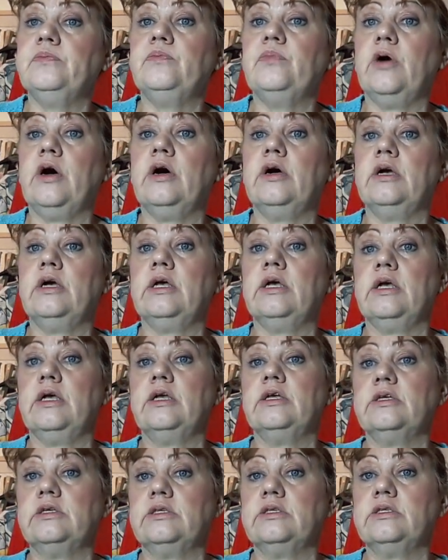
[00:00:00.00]
But
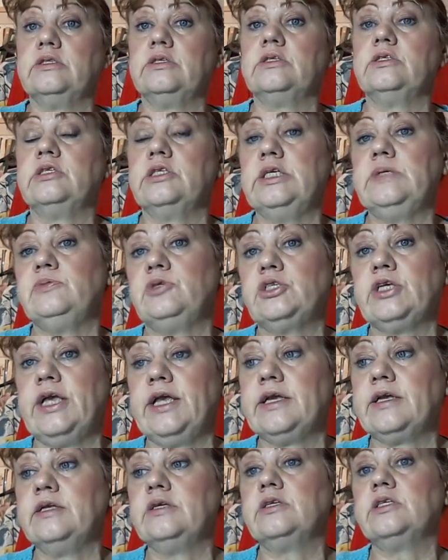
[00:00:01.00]
keep
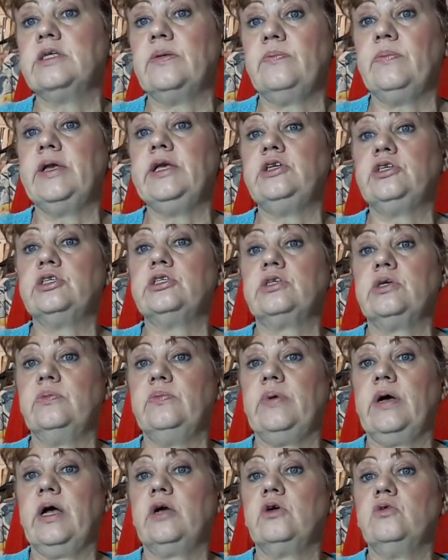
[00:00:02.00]
checking, because it might just
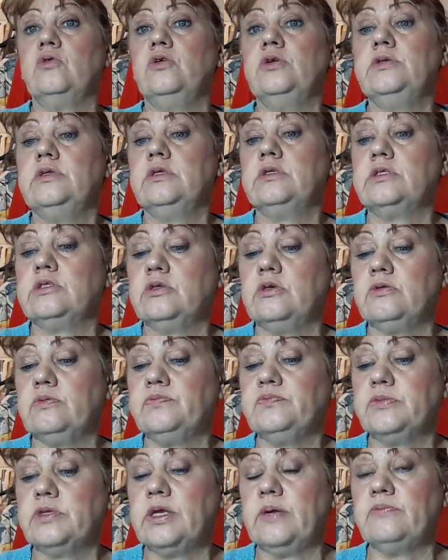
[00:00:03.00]
come back on. So
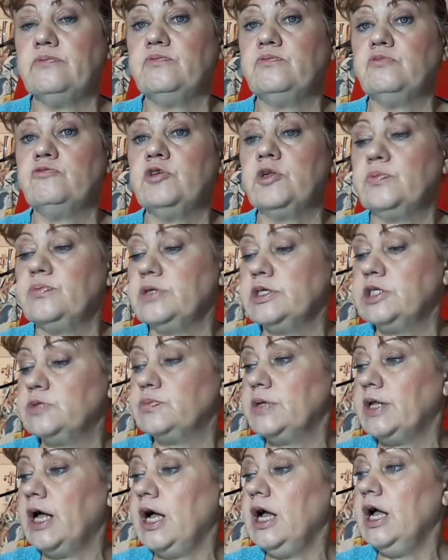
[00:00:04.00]
yep, really pleased
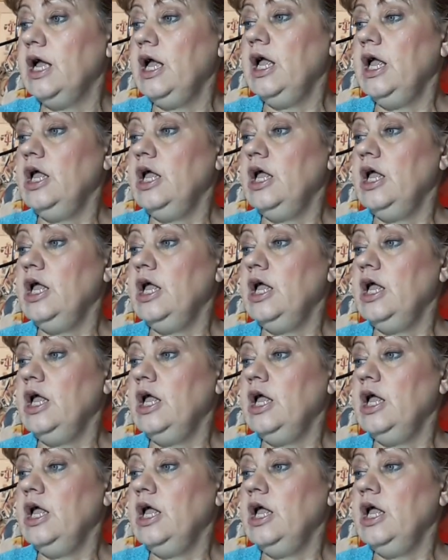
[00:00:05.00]
with that.